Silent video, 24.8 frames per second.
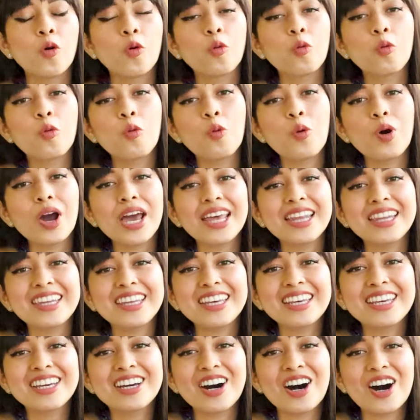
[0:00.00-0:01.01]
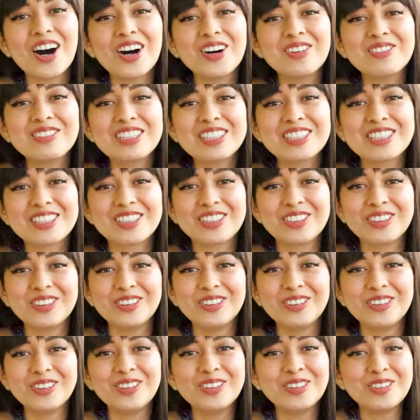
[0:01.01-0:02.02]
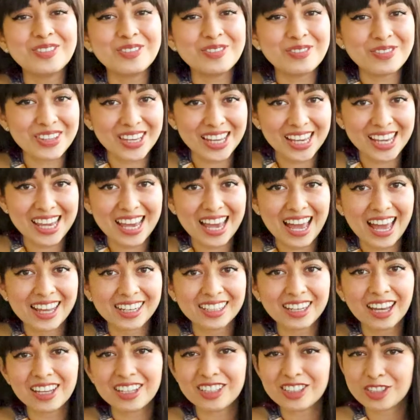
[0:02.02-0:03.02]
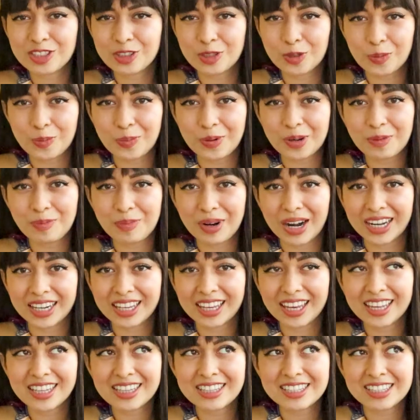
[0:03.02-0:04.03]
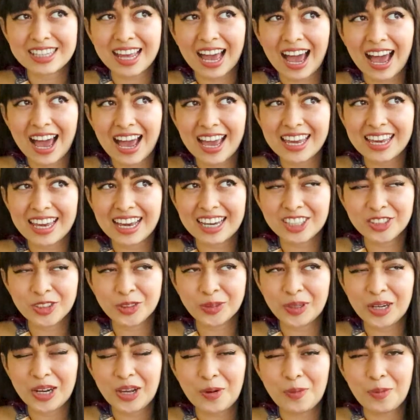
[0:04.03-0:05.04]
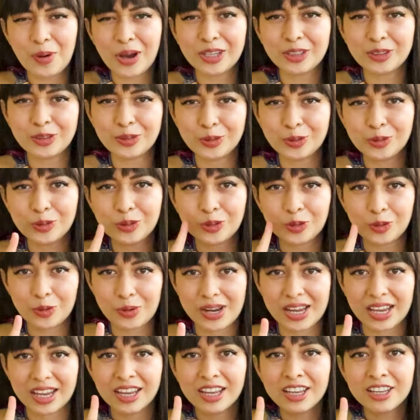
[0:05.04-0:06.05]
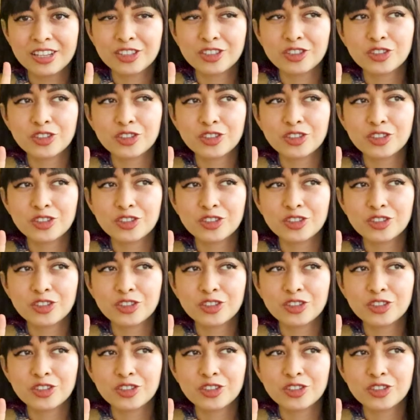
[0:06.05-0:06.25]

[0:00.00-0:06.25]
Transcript: When it comes to vegan supermarkets, I actually went to 3.